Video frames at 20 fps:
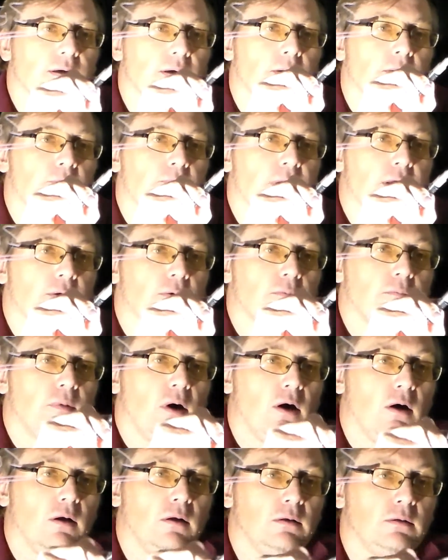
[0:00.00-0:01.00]
A metal
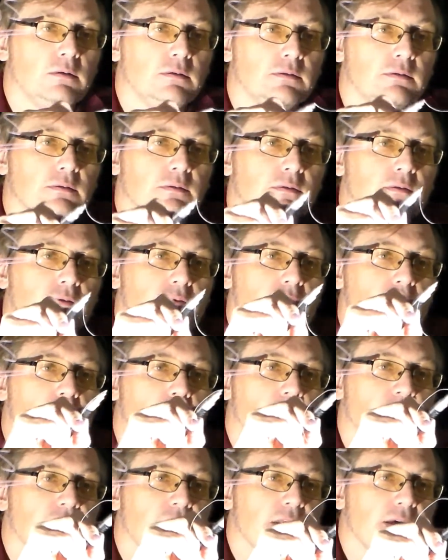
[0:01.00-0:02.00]
ball,
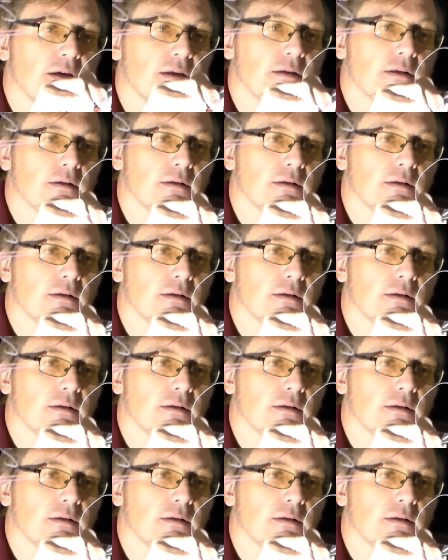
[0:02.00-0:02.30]
sort of like that.